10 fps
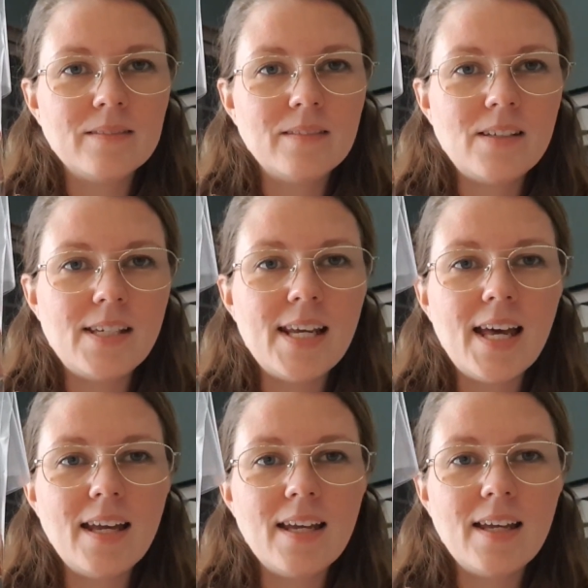She
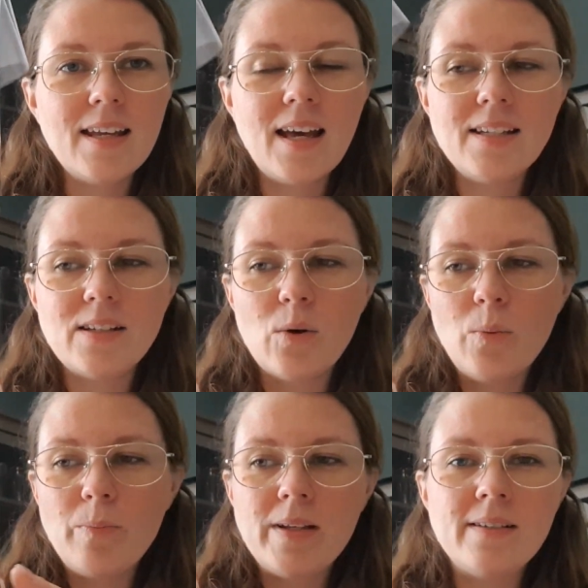had it
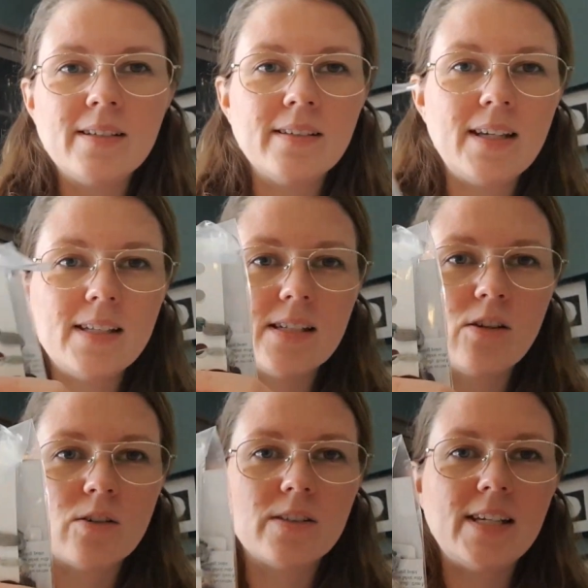opened. It's
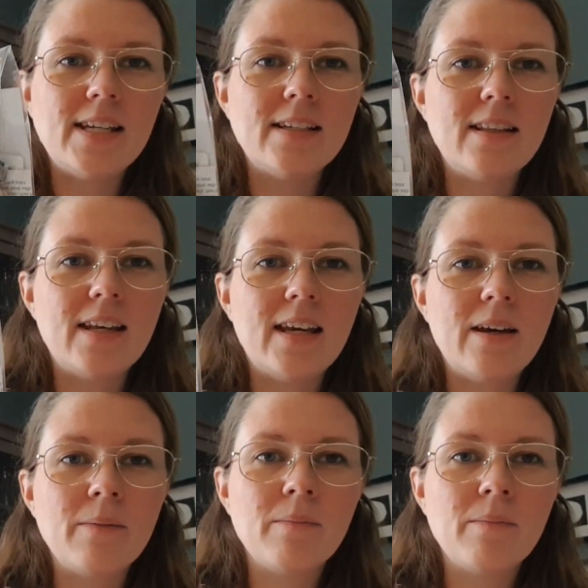not in the